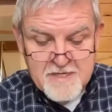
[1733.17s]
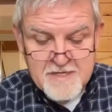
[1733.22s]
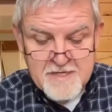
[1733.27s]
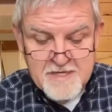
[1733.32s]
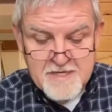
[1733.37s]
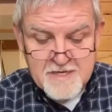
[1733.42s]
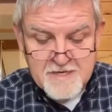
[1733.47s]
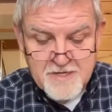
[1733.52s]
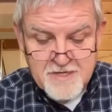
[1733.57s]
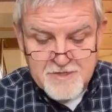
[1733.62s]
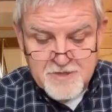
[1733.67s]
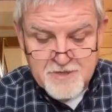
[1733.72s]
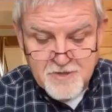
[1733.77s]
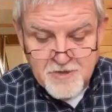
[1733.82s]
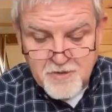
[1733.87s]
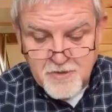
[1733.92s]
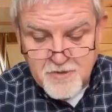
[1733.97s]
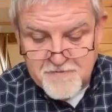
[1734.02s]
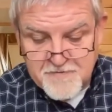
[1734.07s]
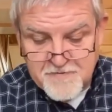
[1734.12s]
and ye shall
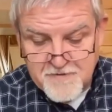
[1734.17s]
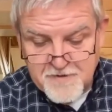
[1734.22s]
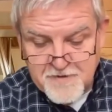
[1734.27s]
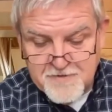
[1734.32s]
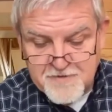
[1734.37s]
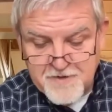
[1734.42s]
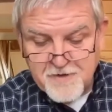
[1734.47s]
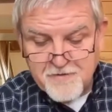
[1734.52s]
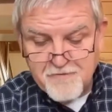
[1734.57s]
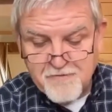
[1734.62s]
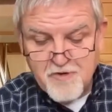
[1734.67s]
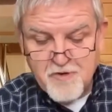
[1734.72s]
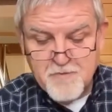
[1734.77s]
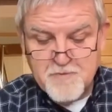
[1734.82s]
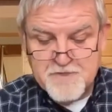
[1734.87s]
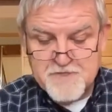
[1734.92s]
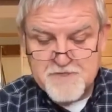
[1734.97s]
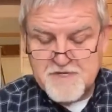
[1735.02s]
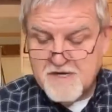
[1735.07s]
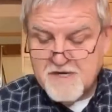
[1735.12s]
go forth and grow up
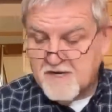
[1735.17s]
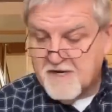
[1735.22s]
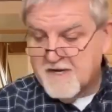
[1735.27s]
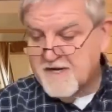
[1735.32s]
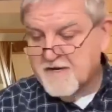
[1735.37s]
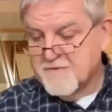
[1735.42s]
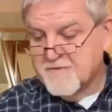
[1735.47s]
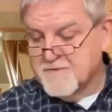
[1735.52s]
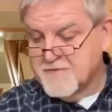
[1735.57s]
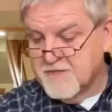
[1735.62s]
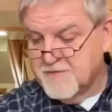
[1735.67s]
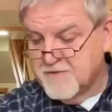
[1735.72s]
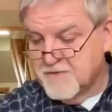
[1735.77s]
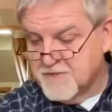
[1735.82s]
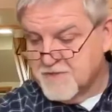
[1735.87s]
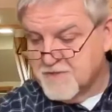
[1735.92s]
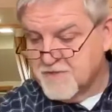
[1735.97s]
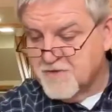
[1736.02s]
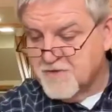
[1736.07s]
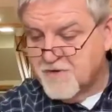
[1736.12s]
as calves in the
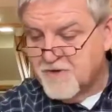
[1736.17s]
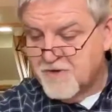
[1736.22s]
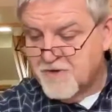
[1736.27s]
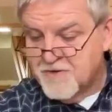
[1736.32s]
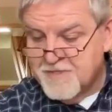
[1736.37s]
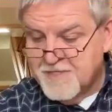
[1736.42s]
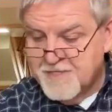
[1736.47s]
stall